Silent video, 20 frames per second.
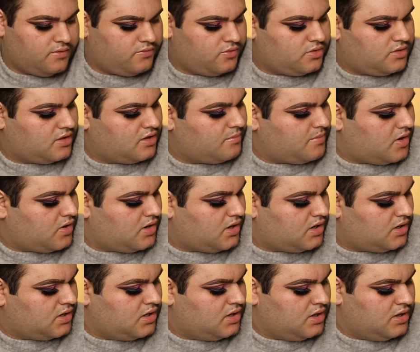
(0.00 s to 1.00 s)
If you think about
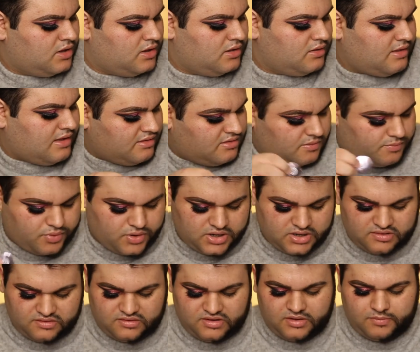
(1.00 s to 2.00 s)
it, that's a
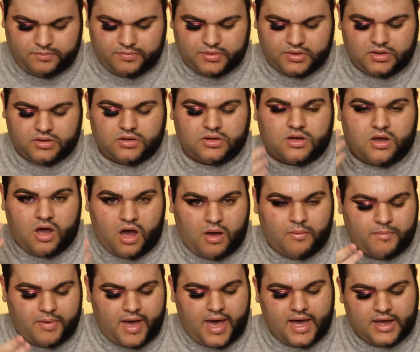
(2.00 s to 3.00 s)
pretty deep
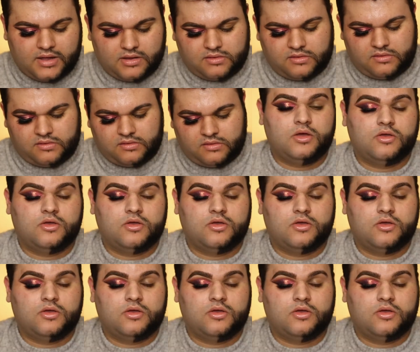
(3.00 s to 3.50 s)
compact.